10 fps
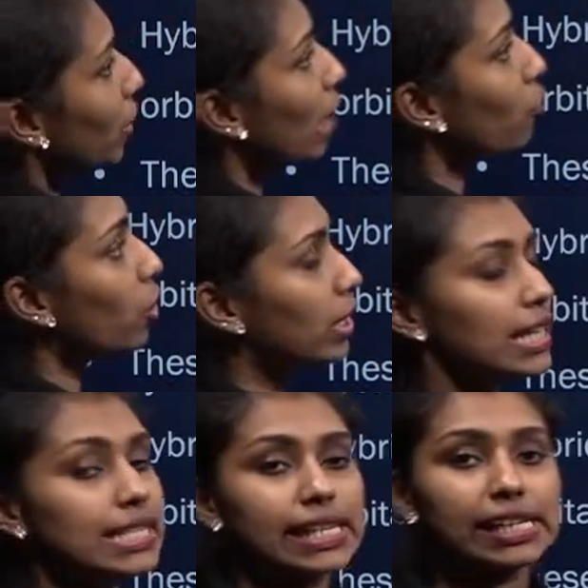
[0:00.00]
have already
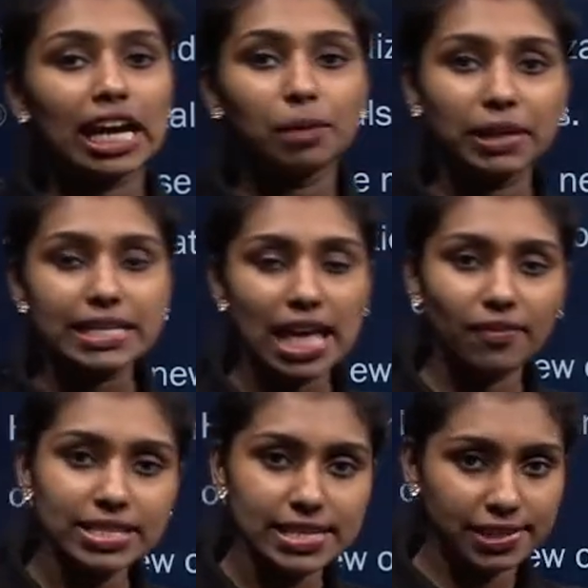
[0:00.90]
seen carbon is
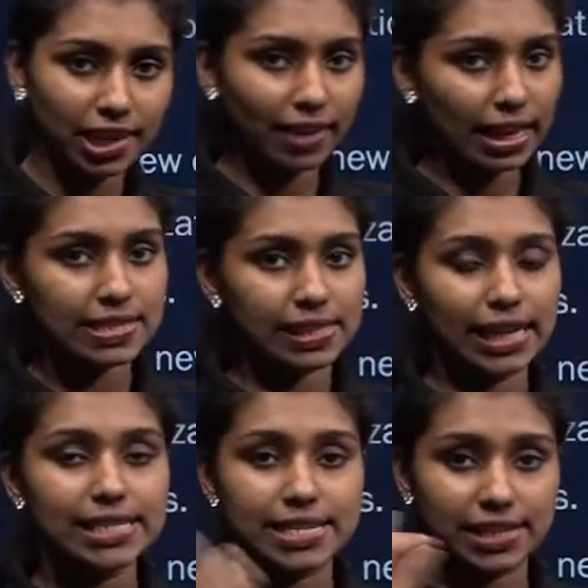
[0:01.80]
having tetravalency,
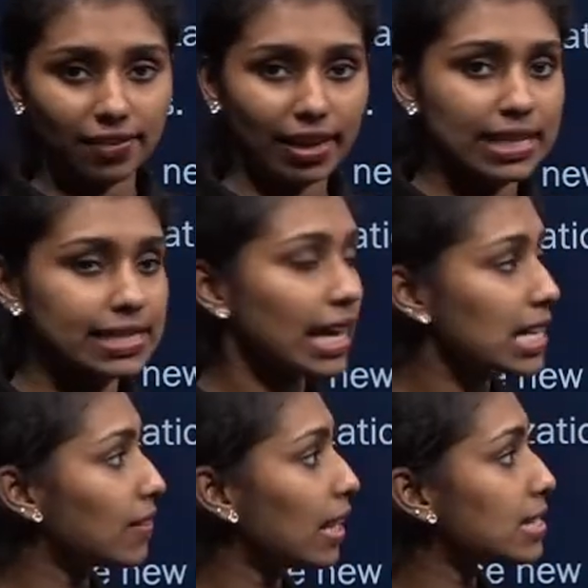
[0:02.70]
right? Tetravalency as
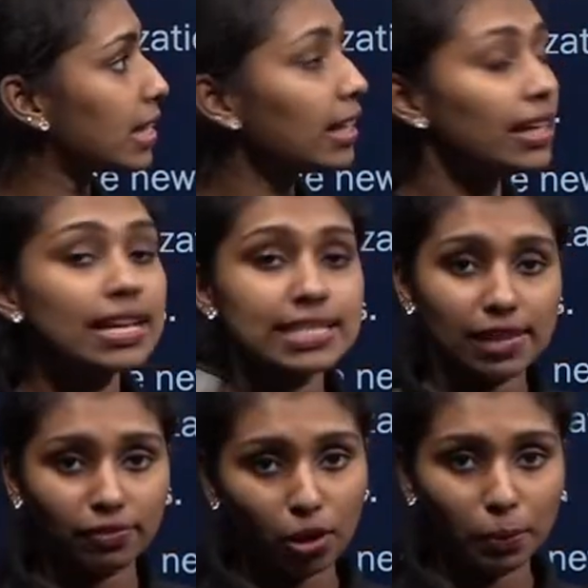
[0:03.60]
well as their
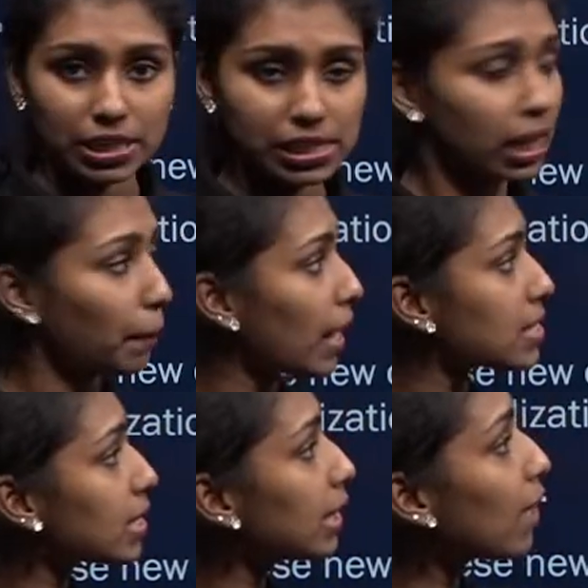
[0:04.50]
self-combination
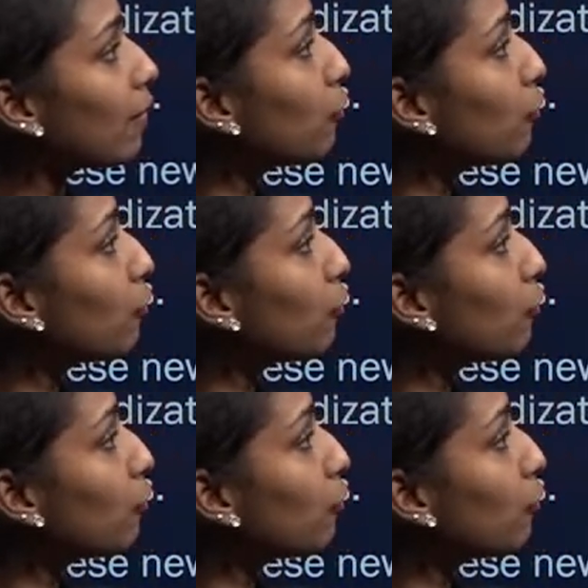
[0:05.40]
capacity. They will